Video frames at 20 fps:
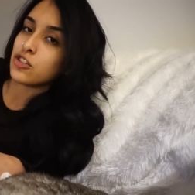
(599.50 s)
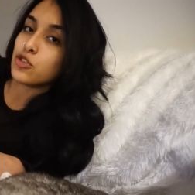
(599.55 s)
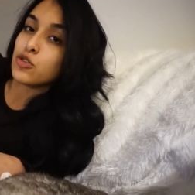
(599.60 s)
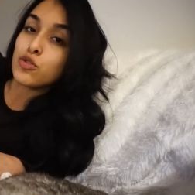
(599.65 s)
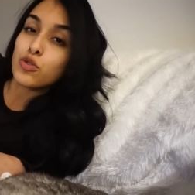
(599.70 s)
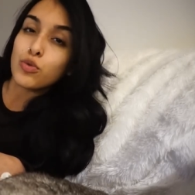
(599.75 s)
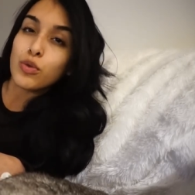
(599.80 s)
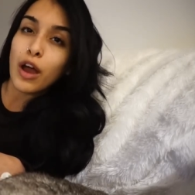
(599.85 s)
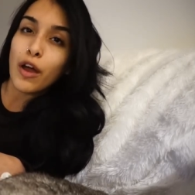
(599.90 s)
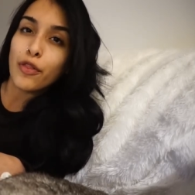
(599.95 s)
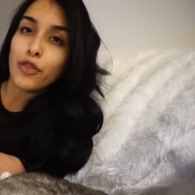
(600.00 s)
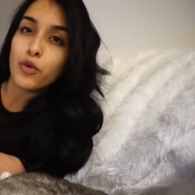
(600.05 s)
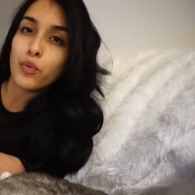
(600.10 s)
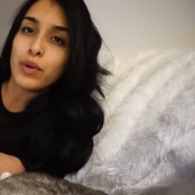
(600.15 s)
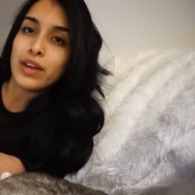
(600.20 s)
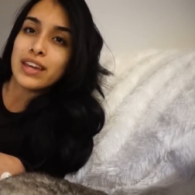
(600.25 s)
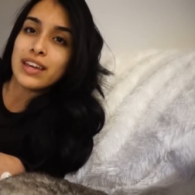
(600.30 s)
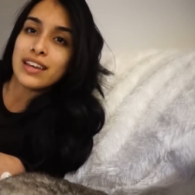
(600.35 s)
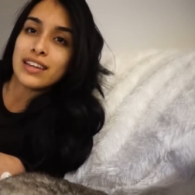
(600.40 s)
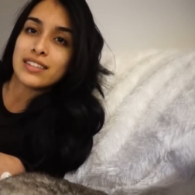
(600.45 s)
to do throughout the
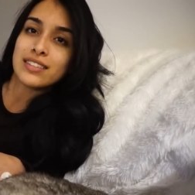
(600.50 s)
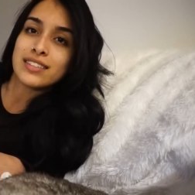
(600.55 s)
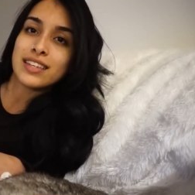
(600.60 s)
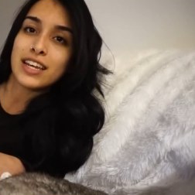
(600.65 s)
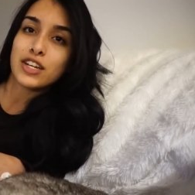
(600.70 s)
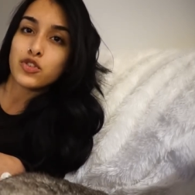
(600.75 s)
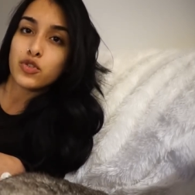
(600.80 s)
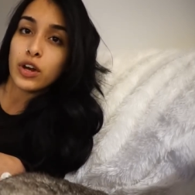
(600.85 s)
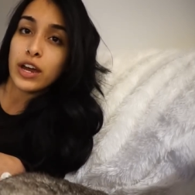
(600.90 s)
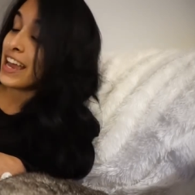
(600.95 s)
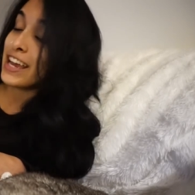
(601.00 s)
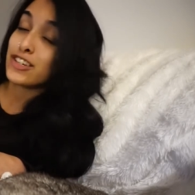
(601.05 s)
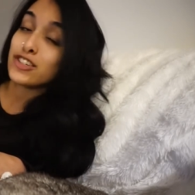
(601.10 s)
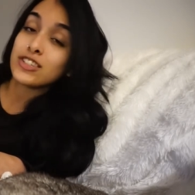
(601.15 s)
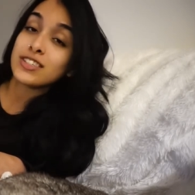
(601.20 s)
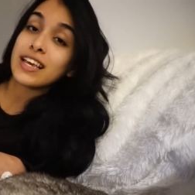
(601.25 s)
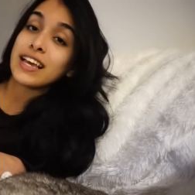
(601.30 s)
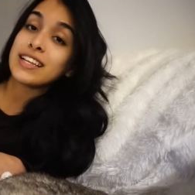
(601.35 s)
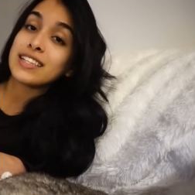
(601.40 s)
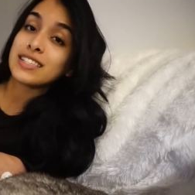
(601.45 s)
week, etc., it
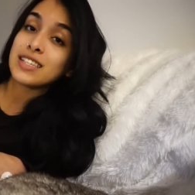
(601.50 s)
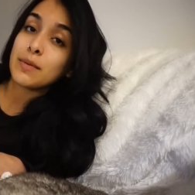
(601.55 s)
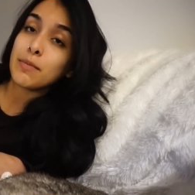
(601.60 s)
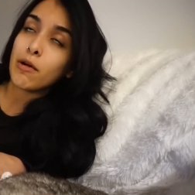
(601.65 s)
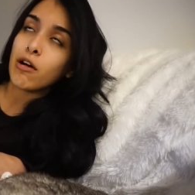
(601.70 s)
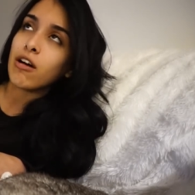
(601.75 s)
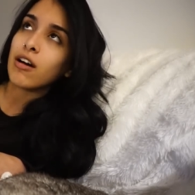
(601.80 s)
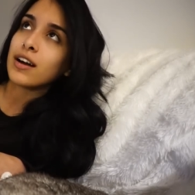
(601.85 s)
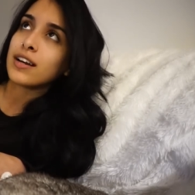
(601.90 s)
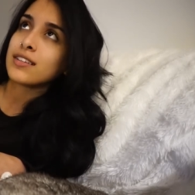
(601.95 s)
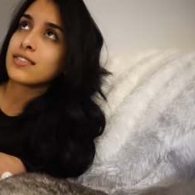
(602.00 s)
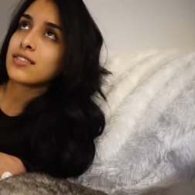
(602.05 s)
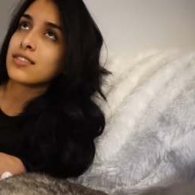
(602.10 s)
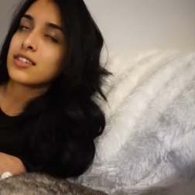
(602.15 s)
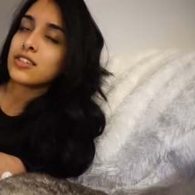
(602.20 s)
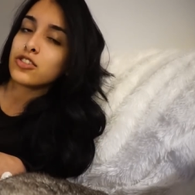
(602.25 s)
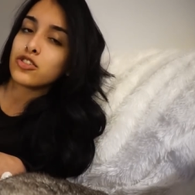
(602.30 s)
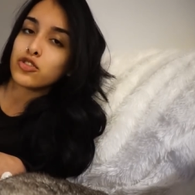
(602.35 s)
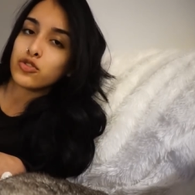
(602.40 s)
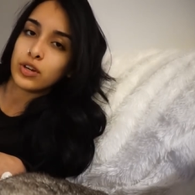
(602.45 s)
just ends up
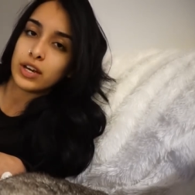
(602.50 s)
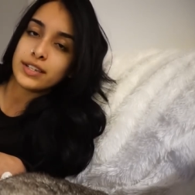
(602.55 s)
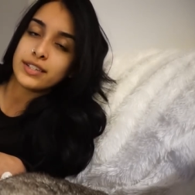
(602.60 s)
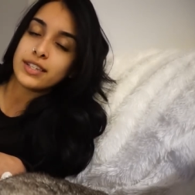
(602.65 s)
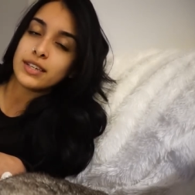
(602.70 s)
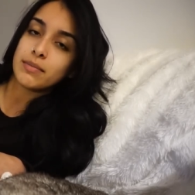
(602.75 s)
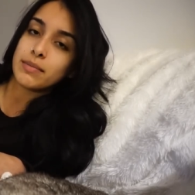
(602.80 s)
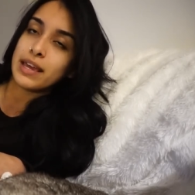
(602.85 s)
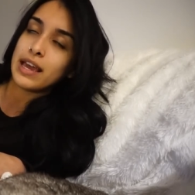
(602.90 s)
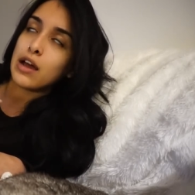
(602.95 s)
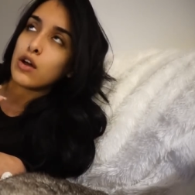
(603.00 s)
honestly stressing me